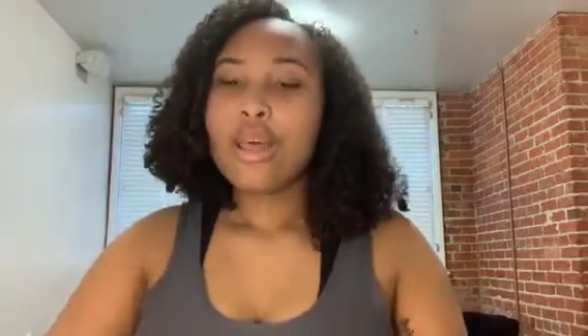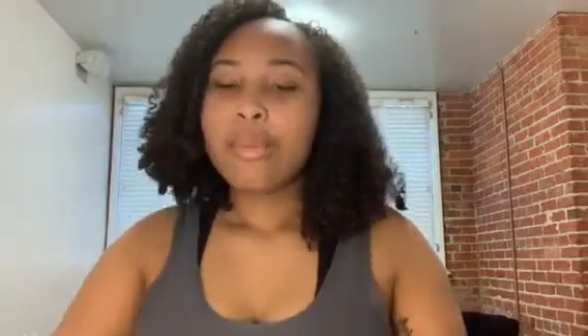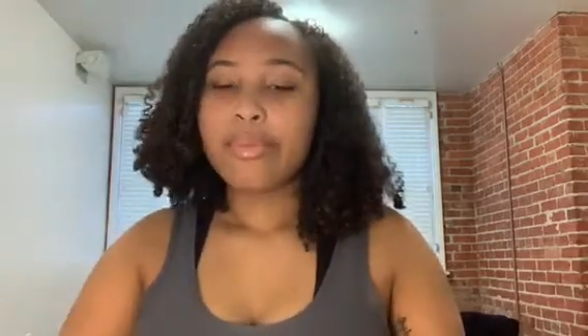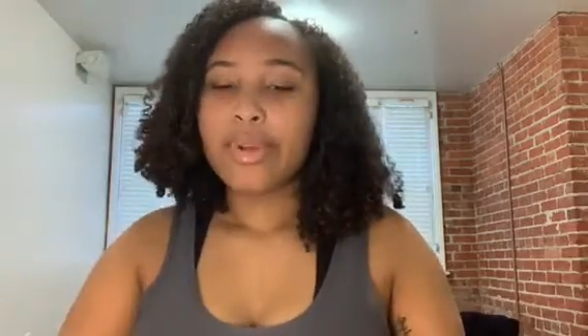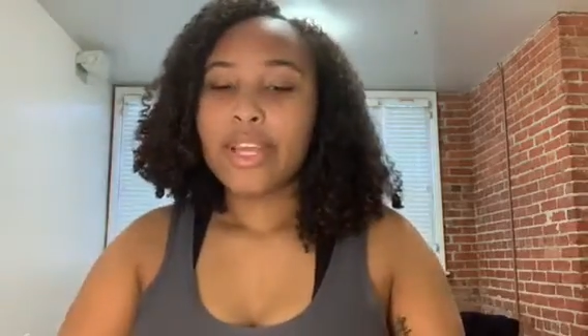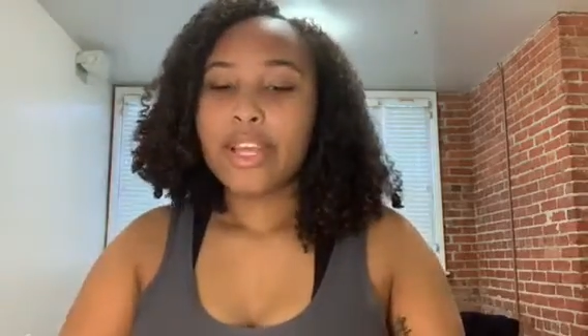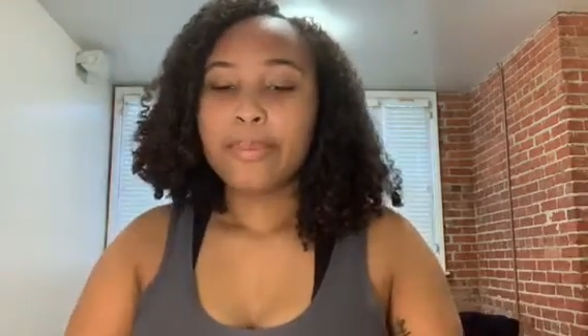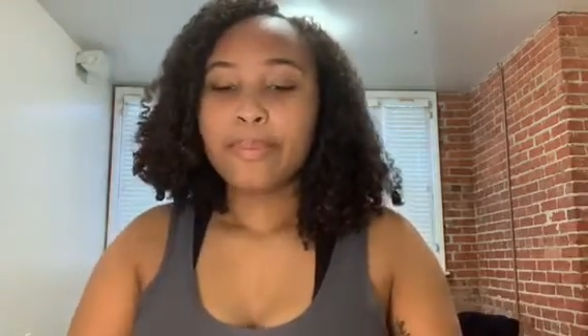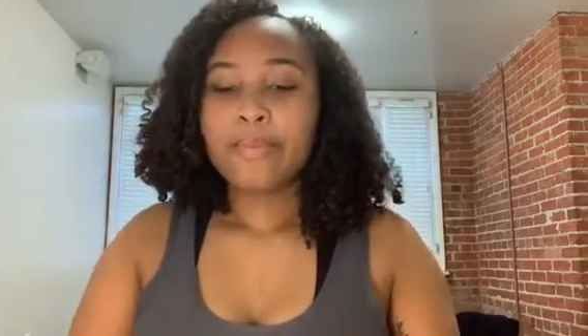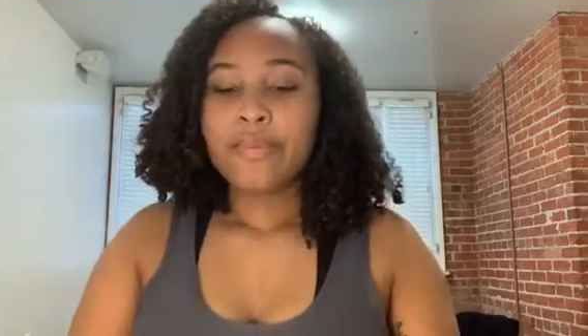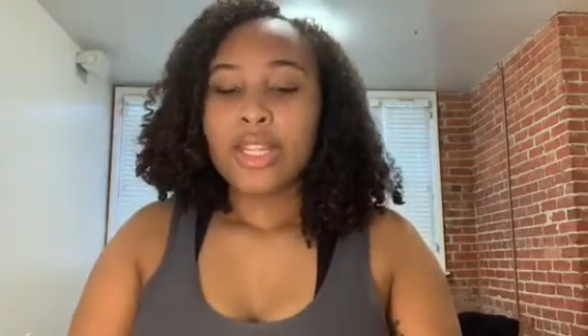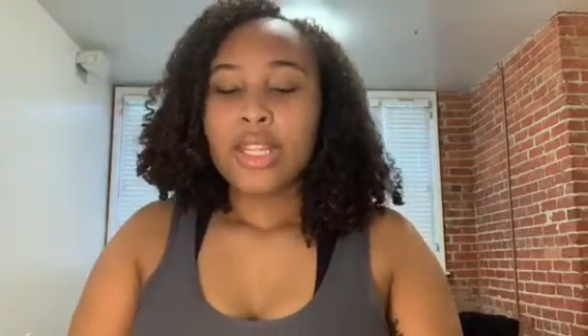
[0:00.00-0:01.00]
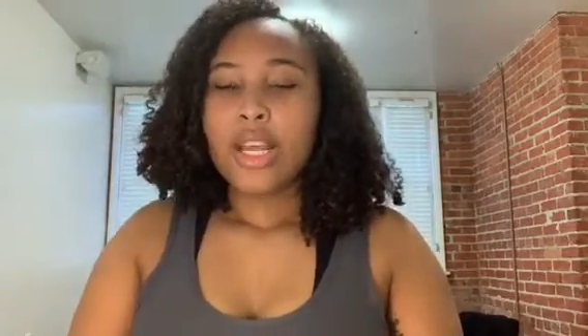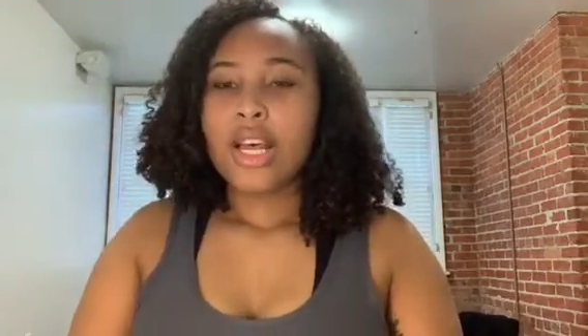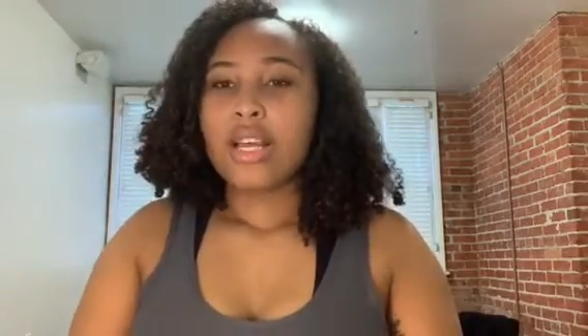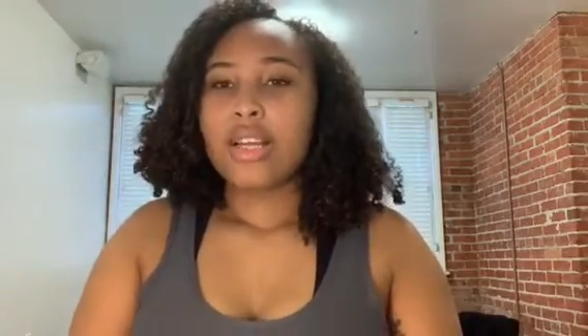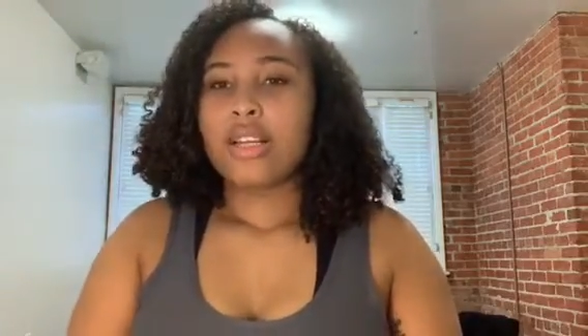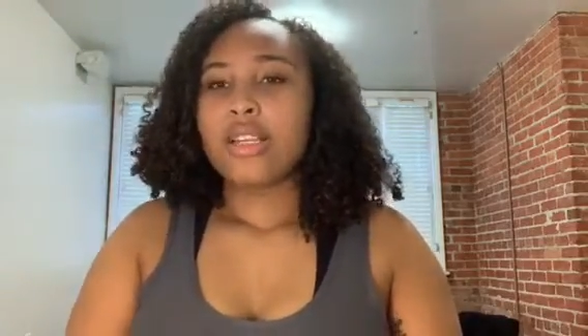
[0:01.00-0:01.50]
But
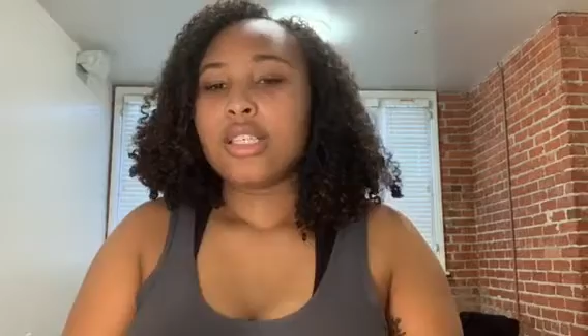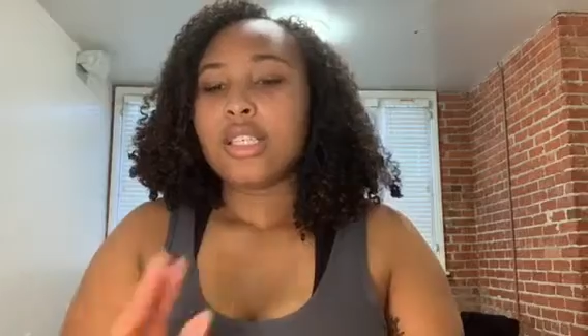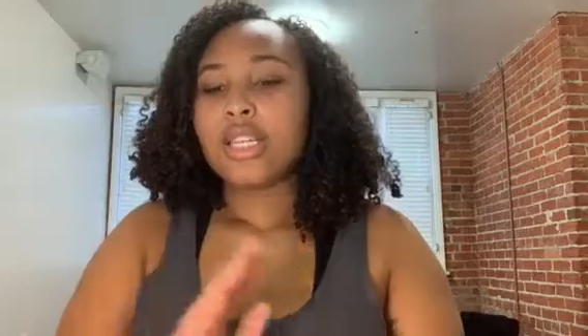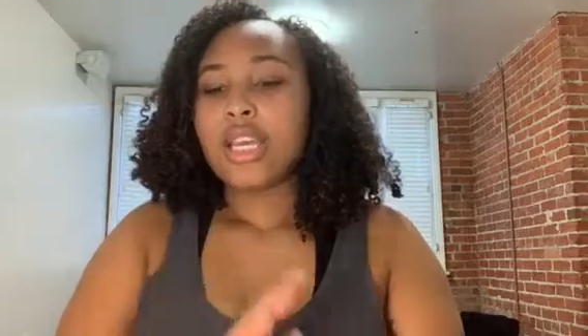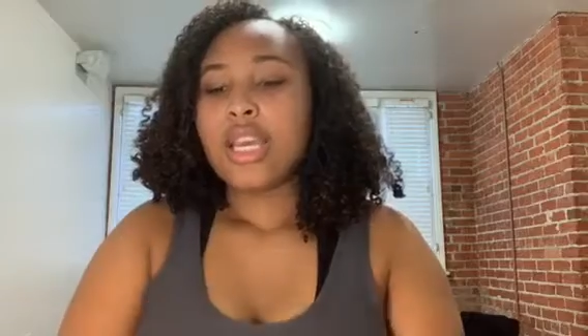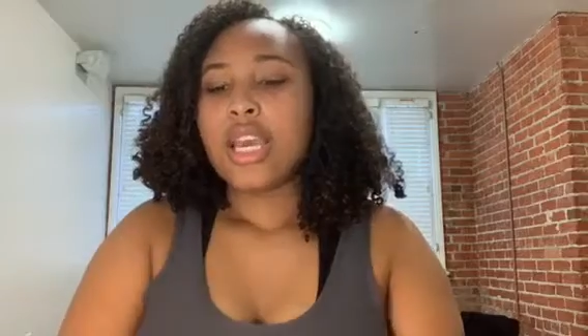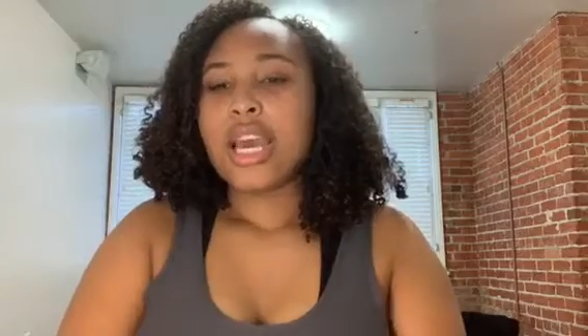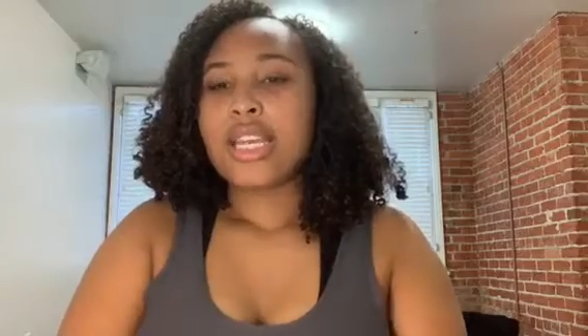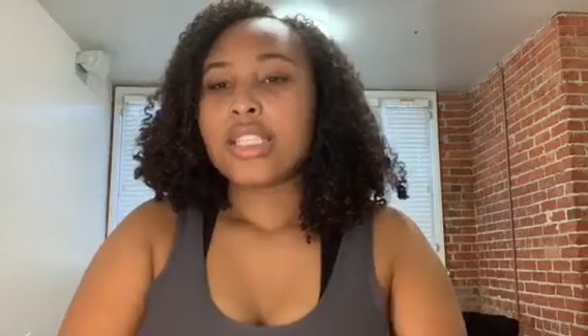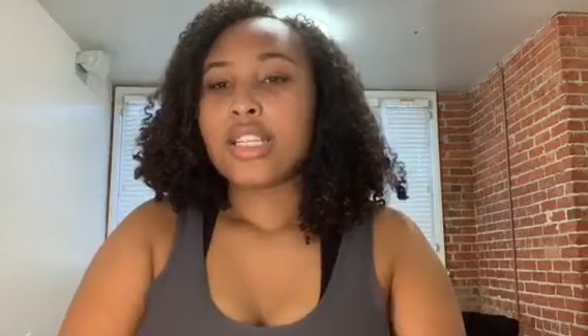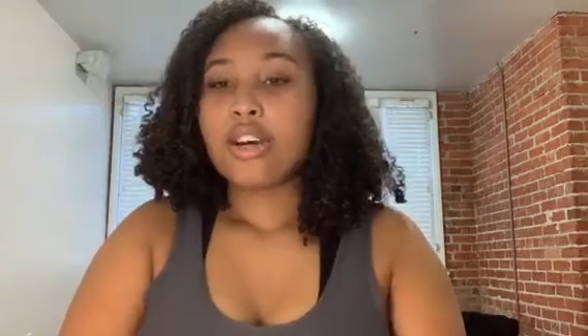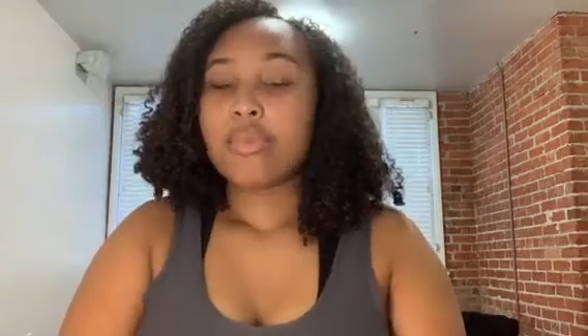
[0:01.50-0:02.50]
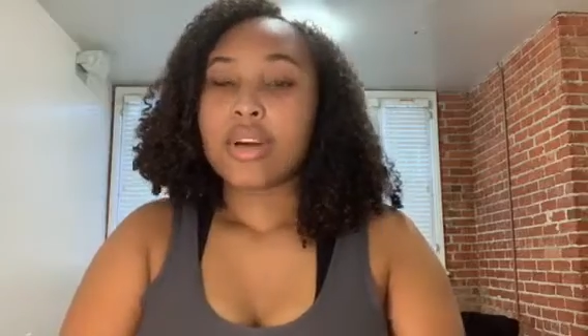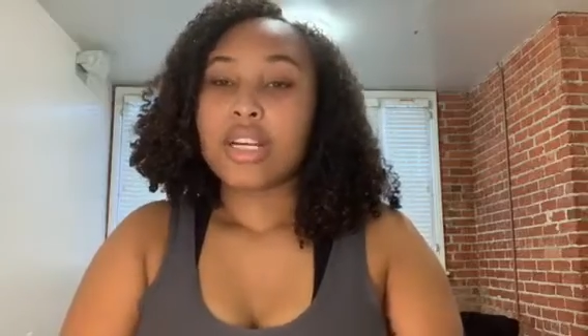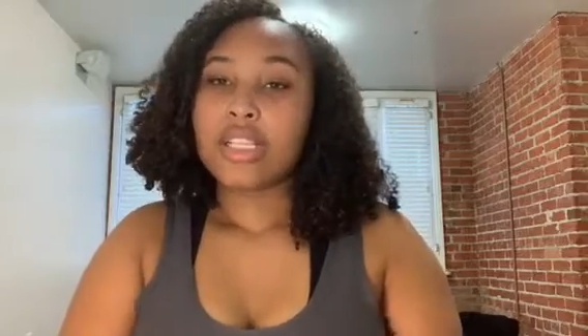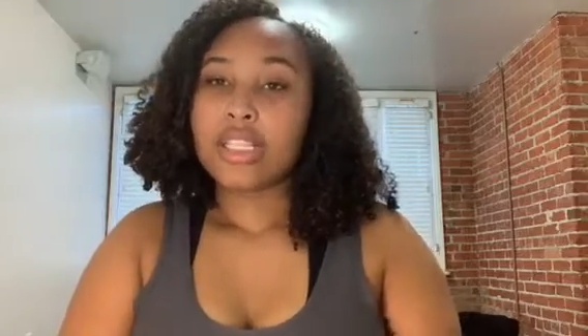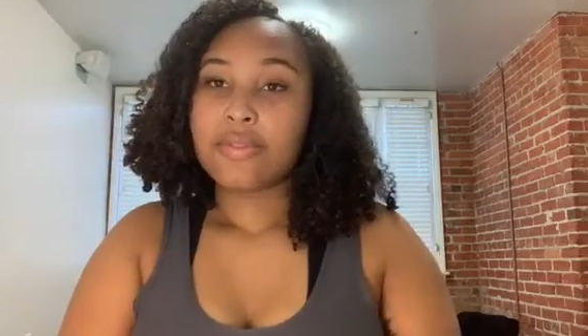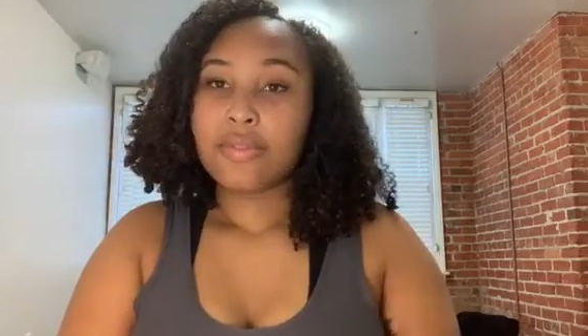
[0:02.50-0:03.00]
he had sale
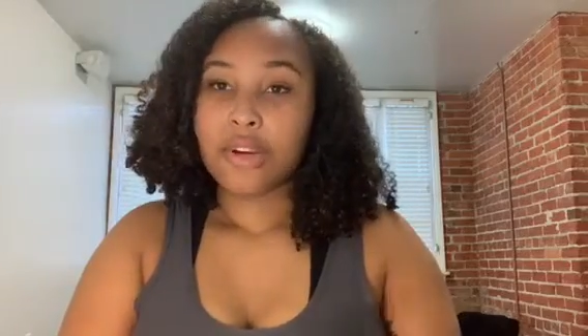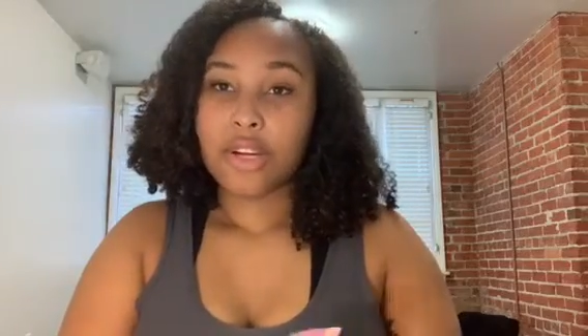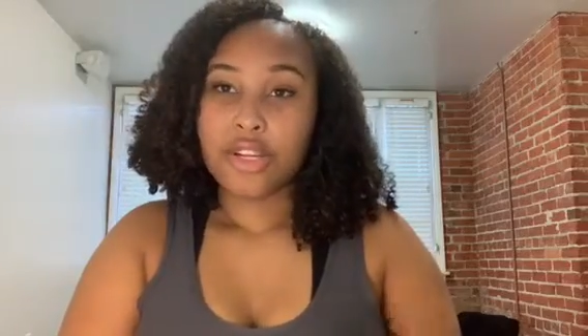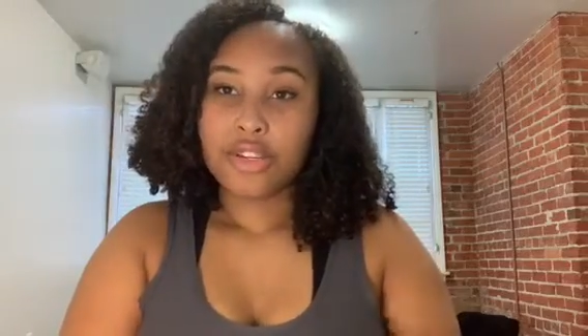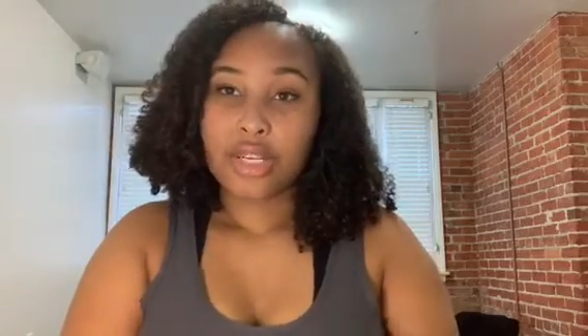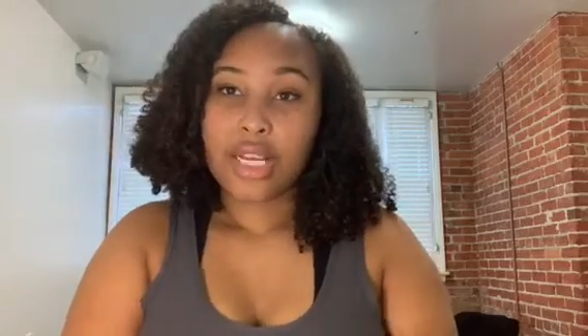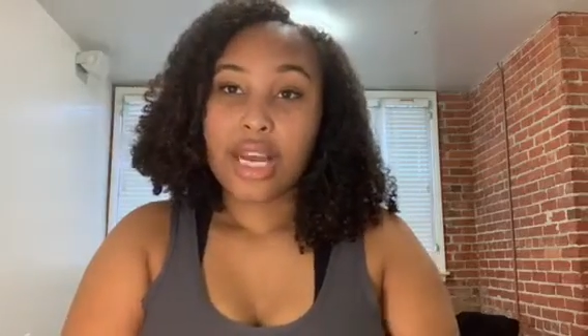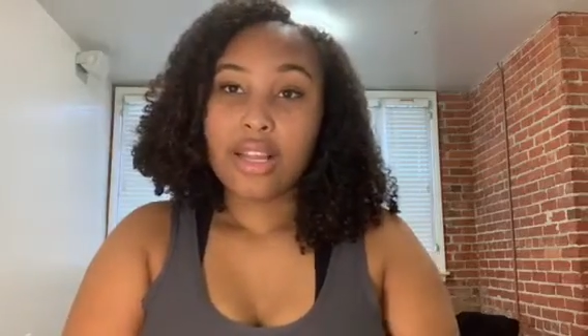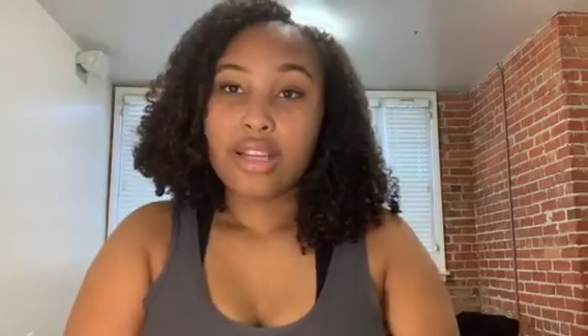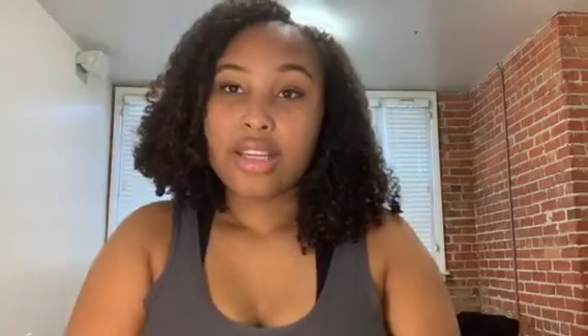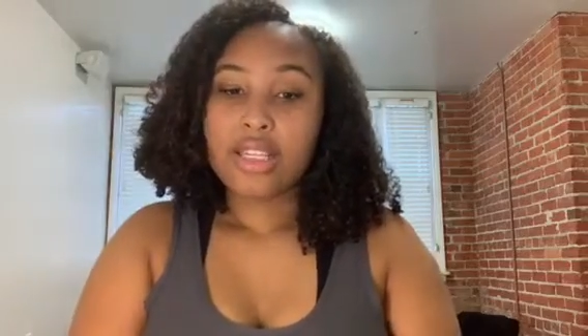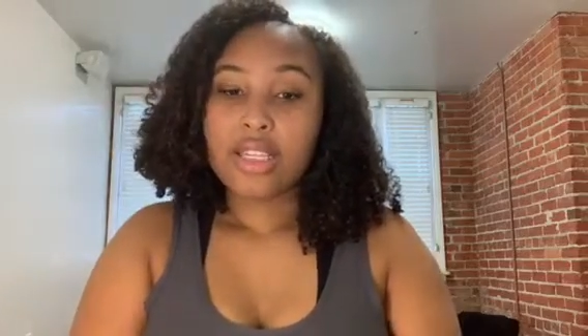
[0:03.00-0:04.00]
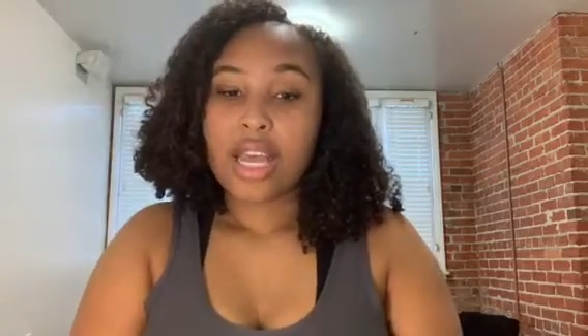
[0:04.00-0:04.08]
prices for $100,